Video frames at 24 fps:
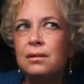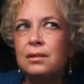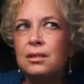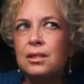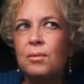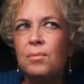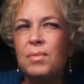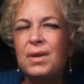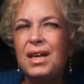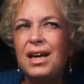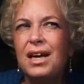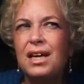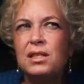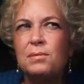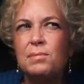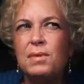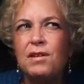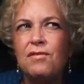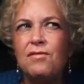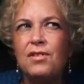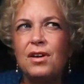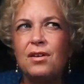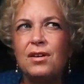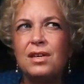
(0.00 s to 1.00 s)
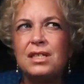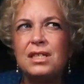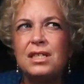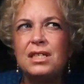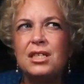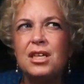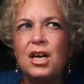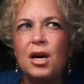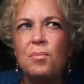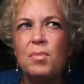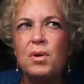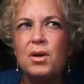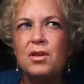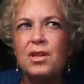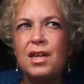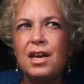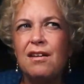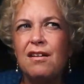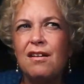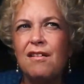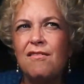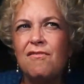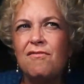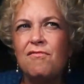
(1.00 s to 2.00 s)
Somebody has been very stubborn.
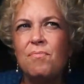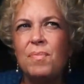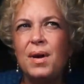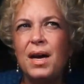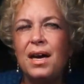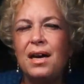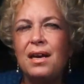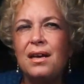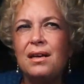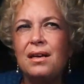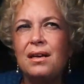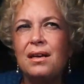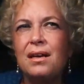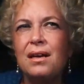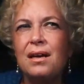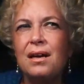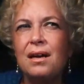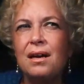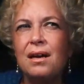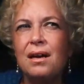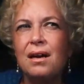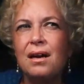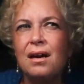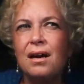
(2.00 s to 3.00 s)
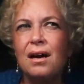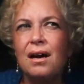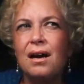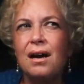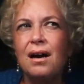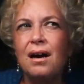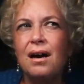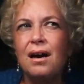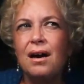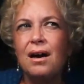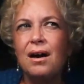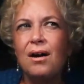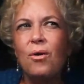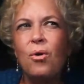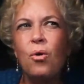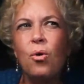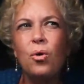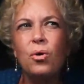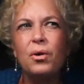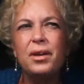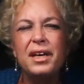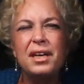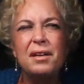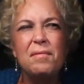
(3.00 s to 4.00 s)
They have been uh,
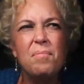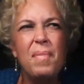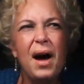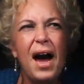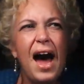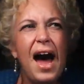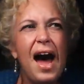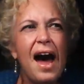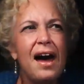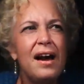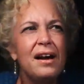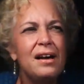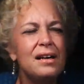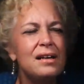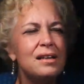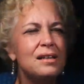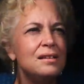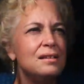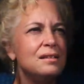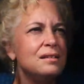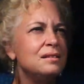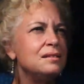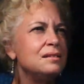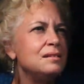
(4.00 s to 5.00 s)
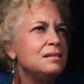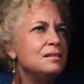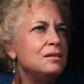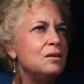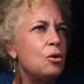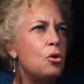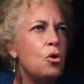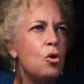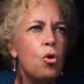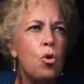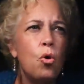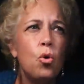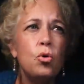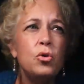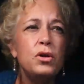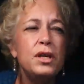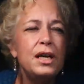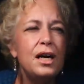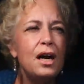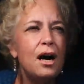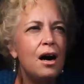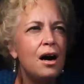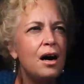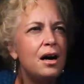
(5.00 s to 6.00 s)
holding back or
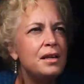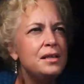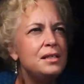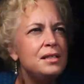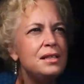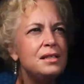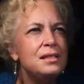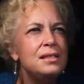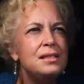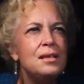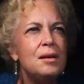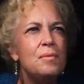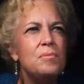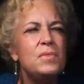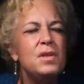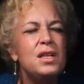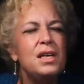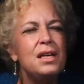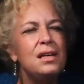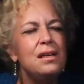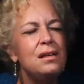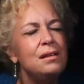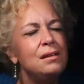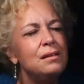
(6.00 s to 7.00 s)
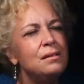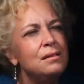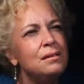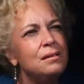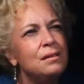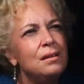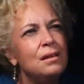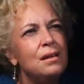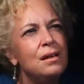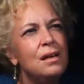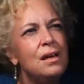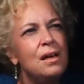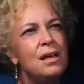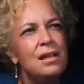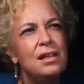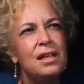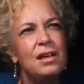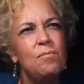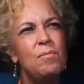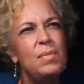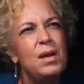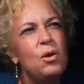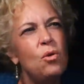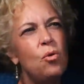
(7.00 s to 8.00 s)
holding on to something
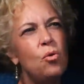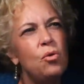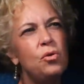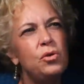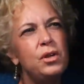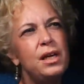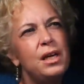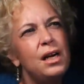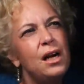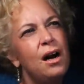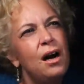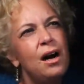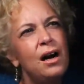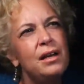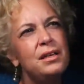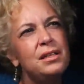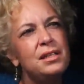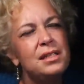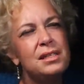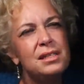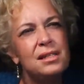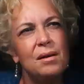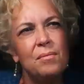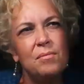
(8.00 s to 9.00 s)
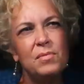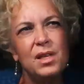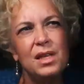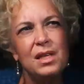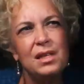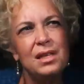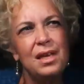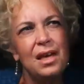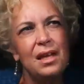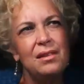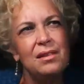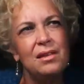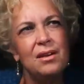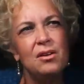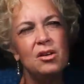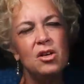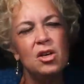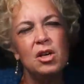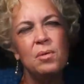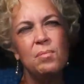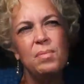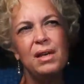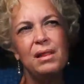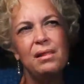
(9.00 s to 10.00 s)
They've been holding on to something that they're
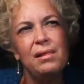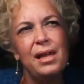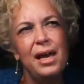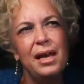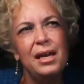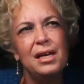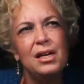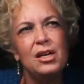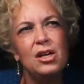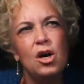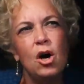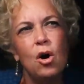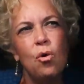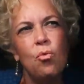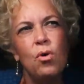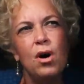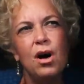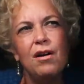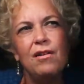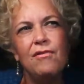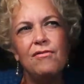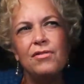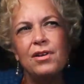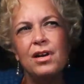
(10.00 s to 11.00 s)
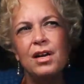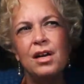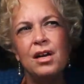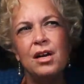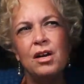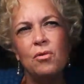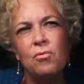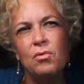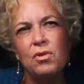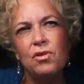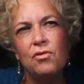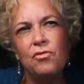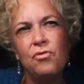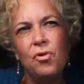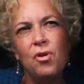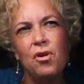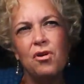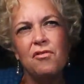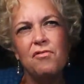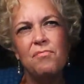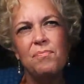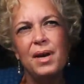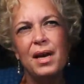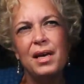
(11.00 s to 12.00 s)
going to be letting go of. With the
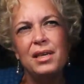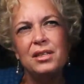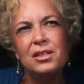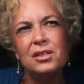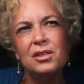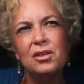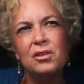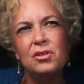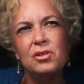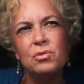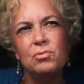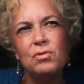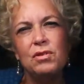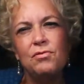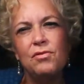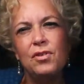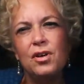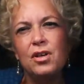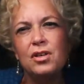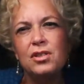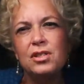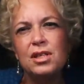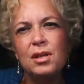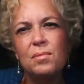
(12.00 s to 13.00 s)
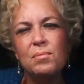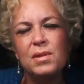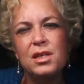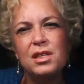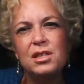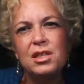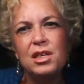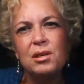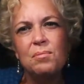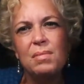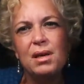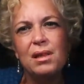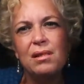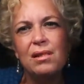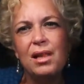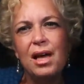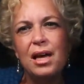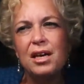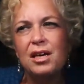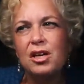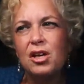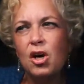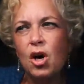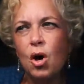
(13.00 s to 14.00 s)
Four of Pentacles reversed, somebody's going to be
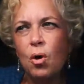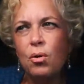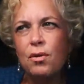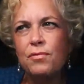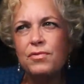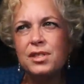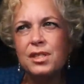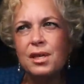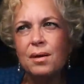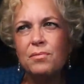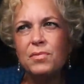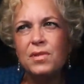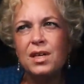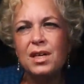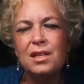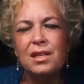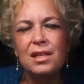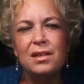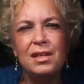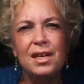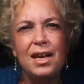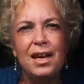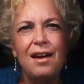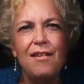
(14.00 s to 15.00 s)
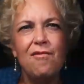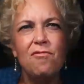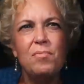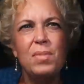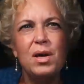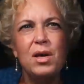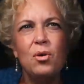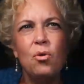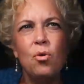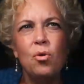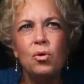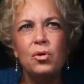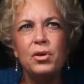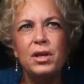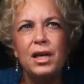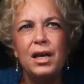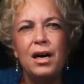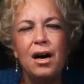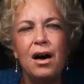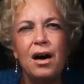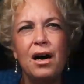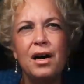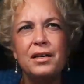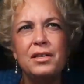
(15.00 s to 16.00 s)
letting go of something that they have been
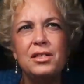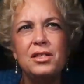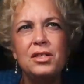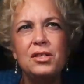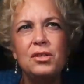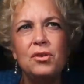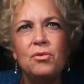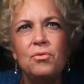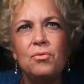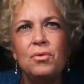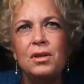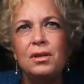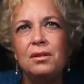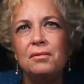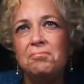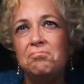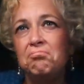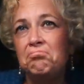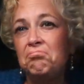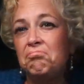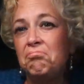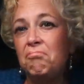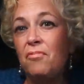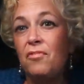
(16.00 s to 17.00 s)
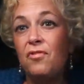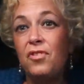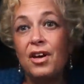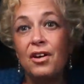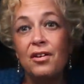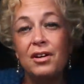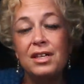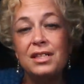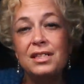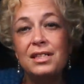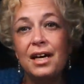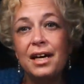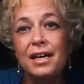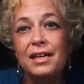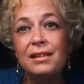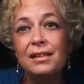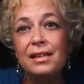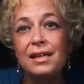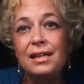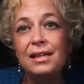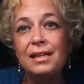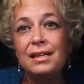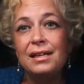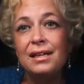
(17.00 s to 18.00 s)
holding on to very
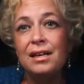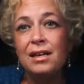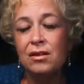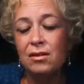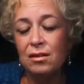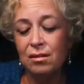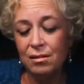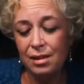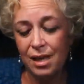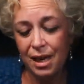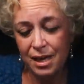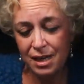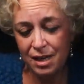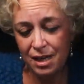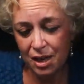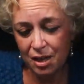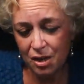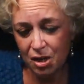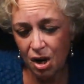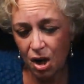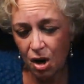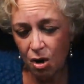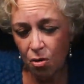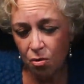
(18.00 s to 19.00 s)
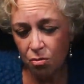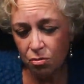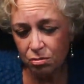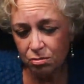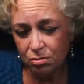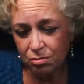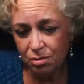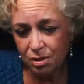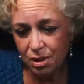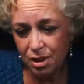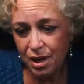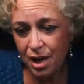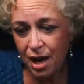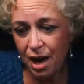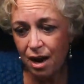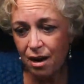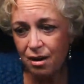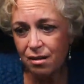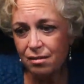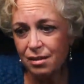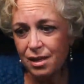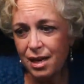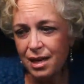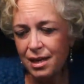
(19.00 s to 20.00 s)
tightly. They're letting it go. They
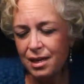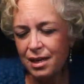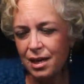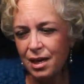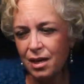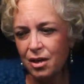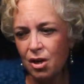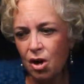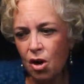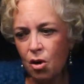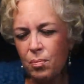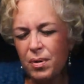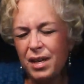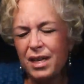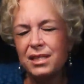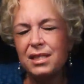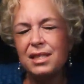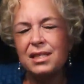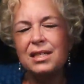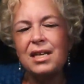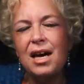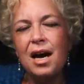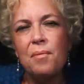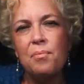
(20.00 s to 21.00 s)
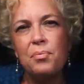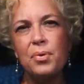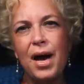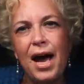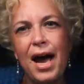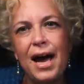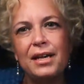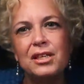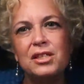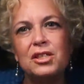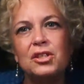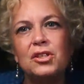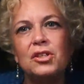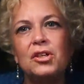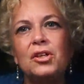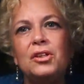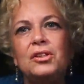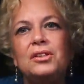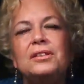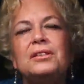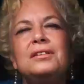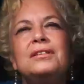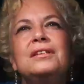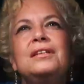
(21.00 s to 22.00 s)
are letting it go because it's not
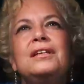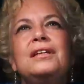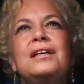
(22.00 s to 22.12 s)
practical.